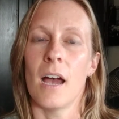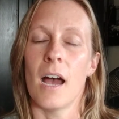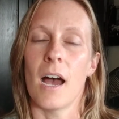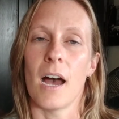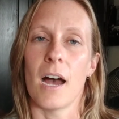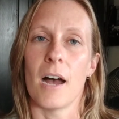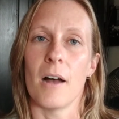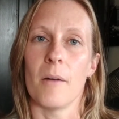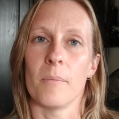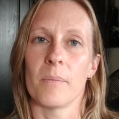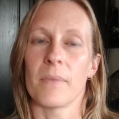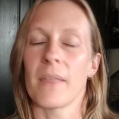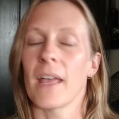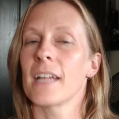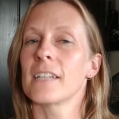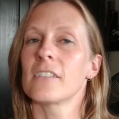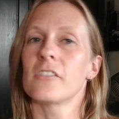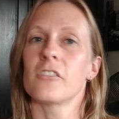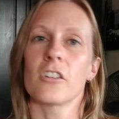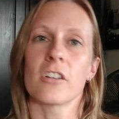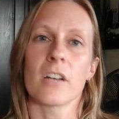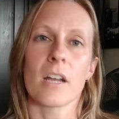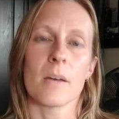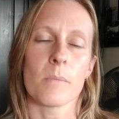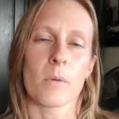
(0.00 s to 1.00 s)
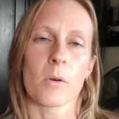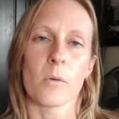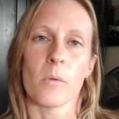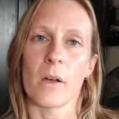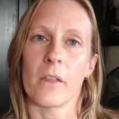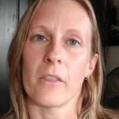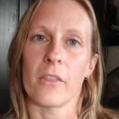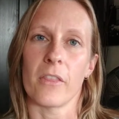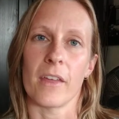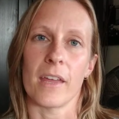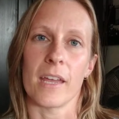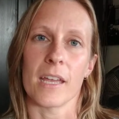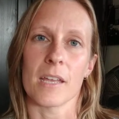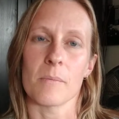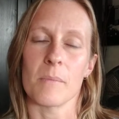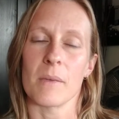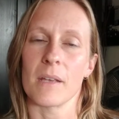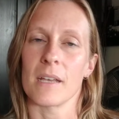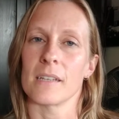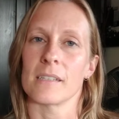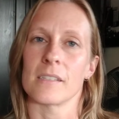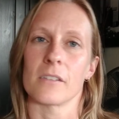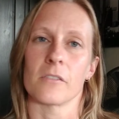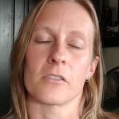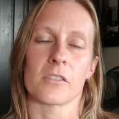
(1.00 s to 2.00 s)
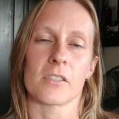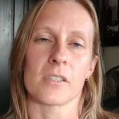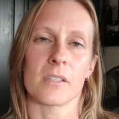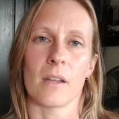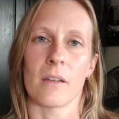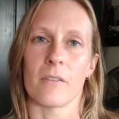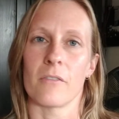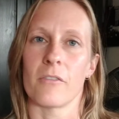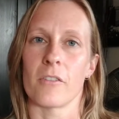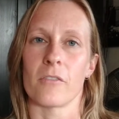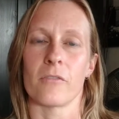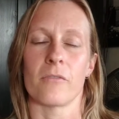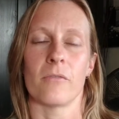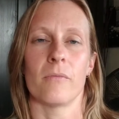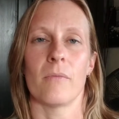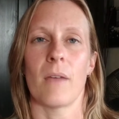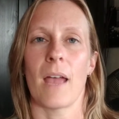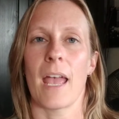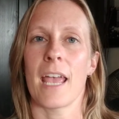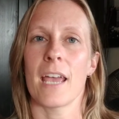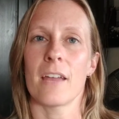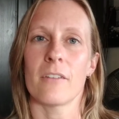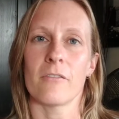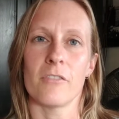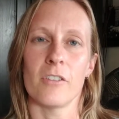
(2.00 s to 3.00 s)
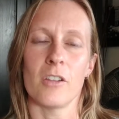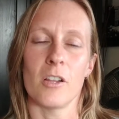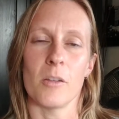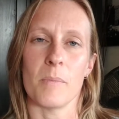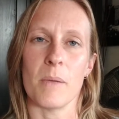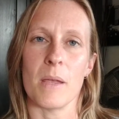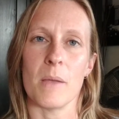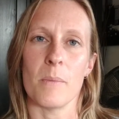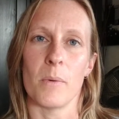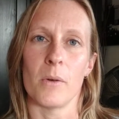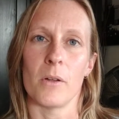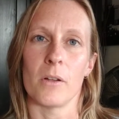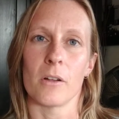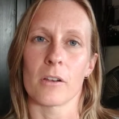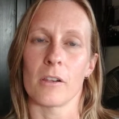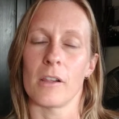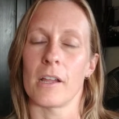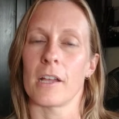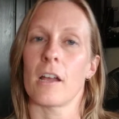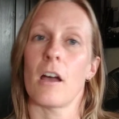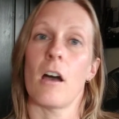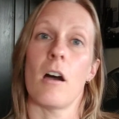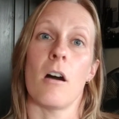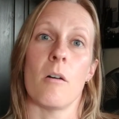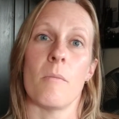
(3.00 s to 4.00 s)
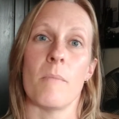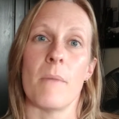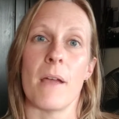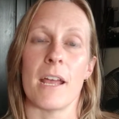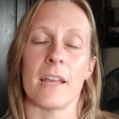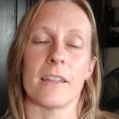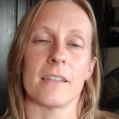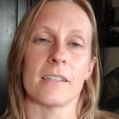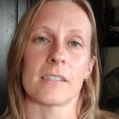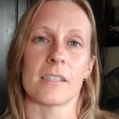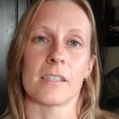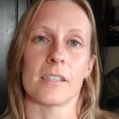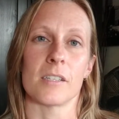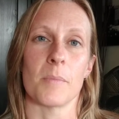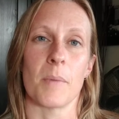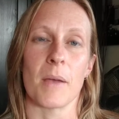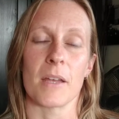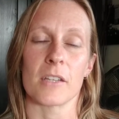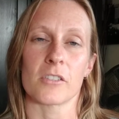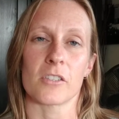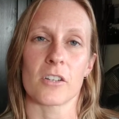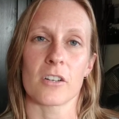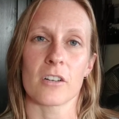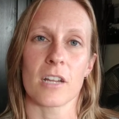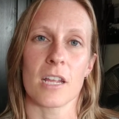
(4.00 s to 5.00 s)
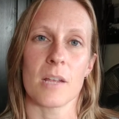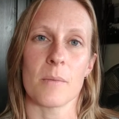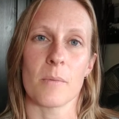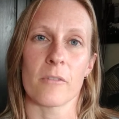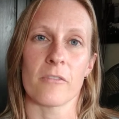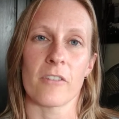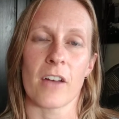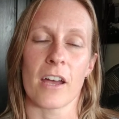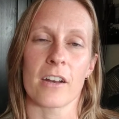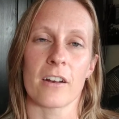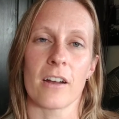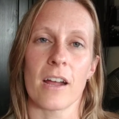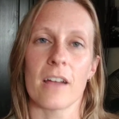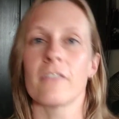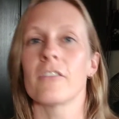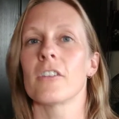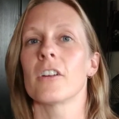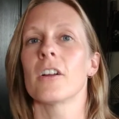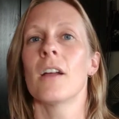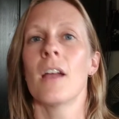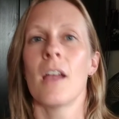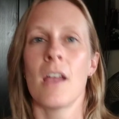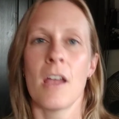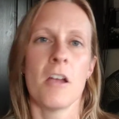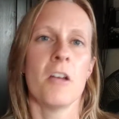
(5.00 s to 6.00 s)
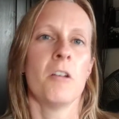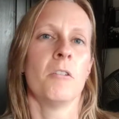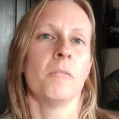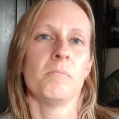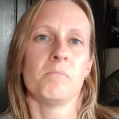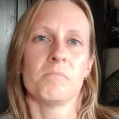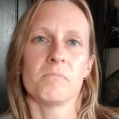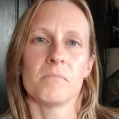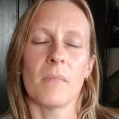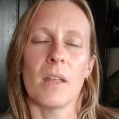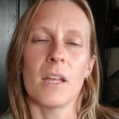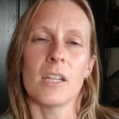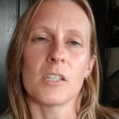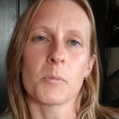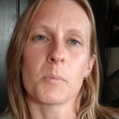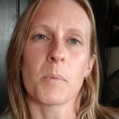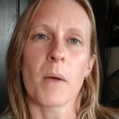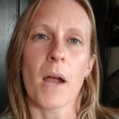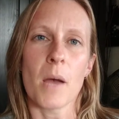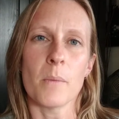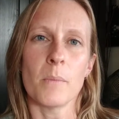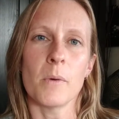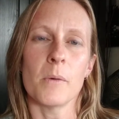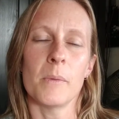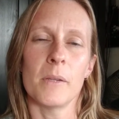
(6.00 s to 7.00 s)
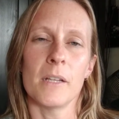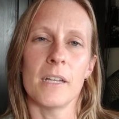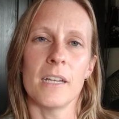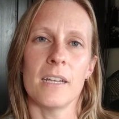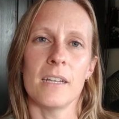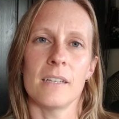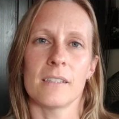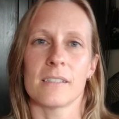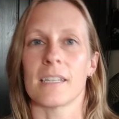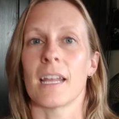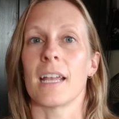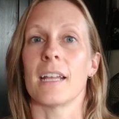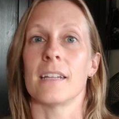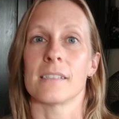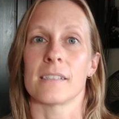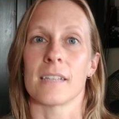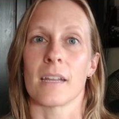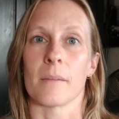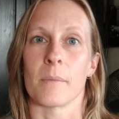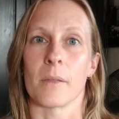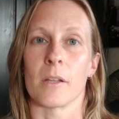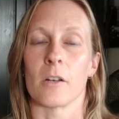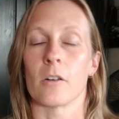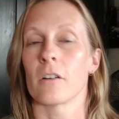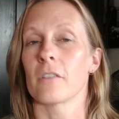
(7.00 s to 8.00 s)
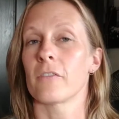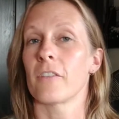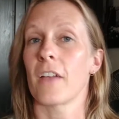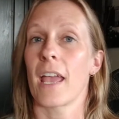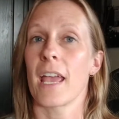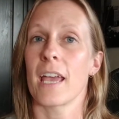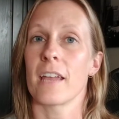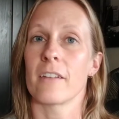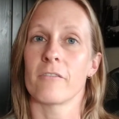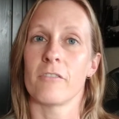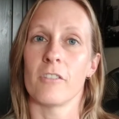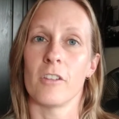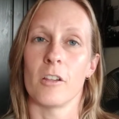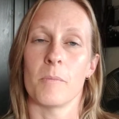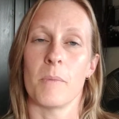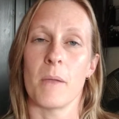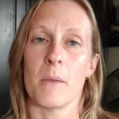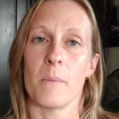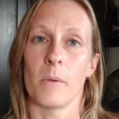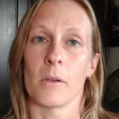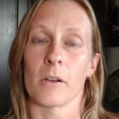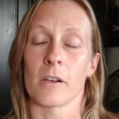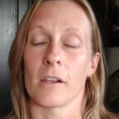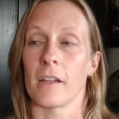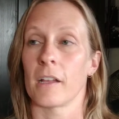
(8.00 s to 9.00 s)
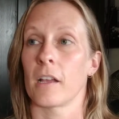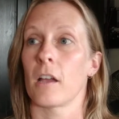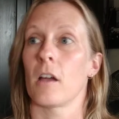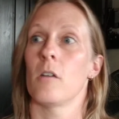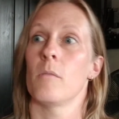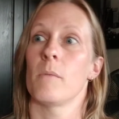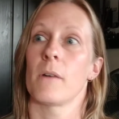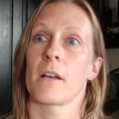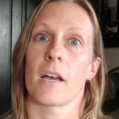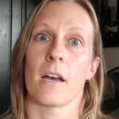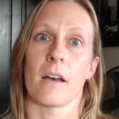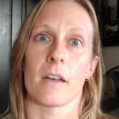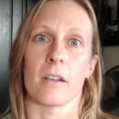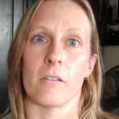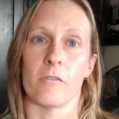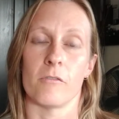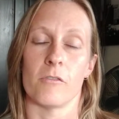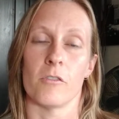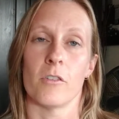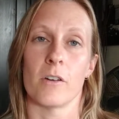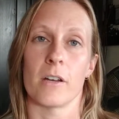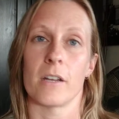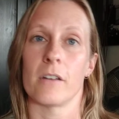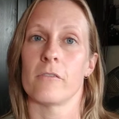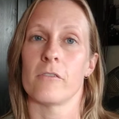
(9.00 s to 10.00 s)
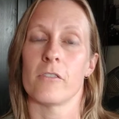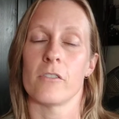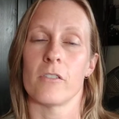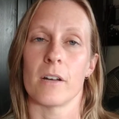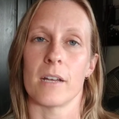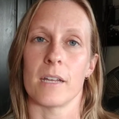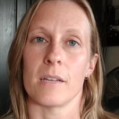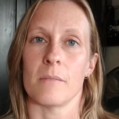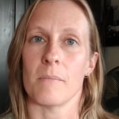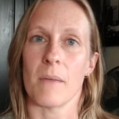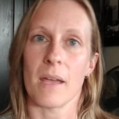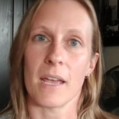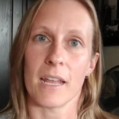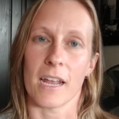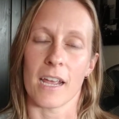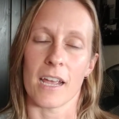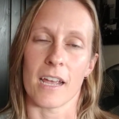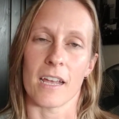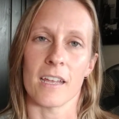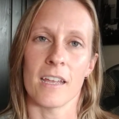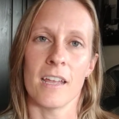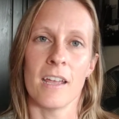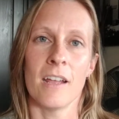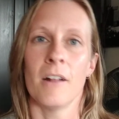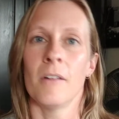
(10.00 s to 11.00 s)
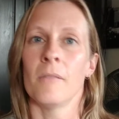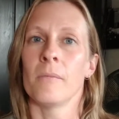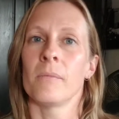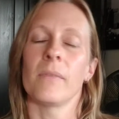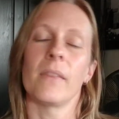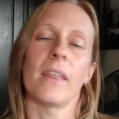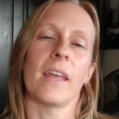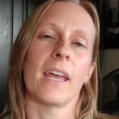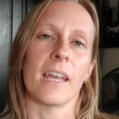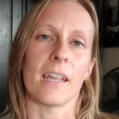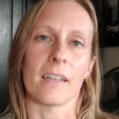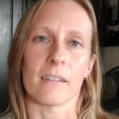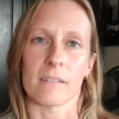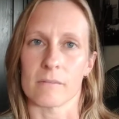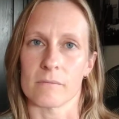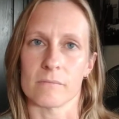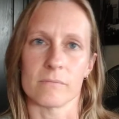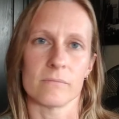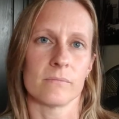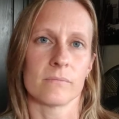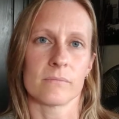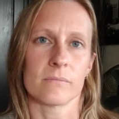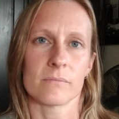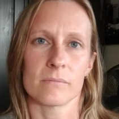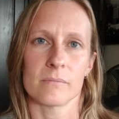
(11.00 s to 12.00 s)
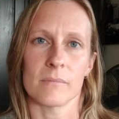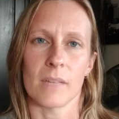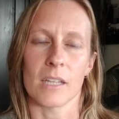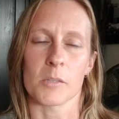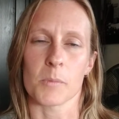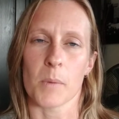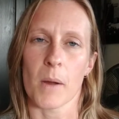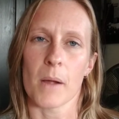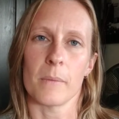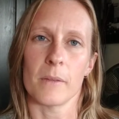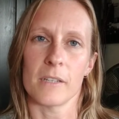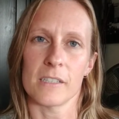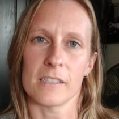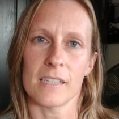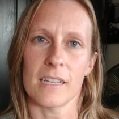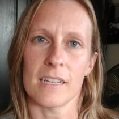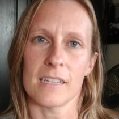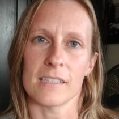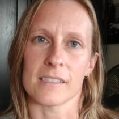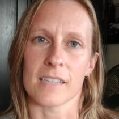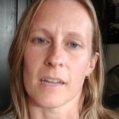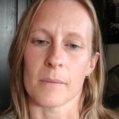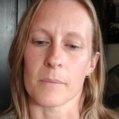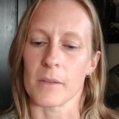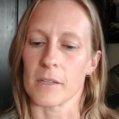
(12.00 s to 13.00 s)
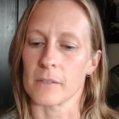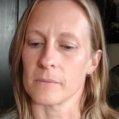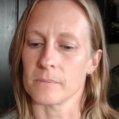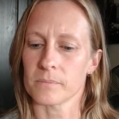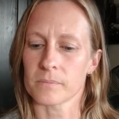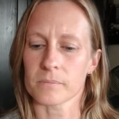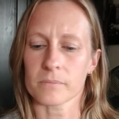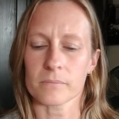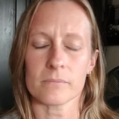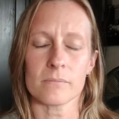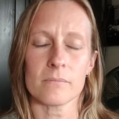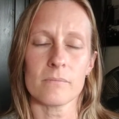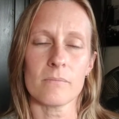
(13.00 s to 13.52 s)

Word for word: Um, that's your number one thing because if, if a handful of people are like, oh man, this is the best turnkey provider ever, it's probably saying something. Or if a handful of people are like, oh my god, avoid, avoid, mayday, then it's probably saying something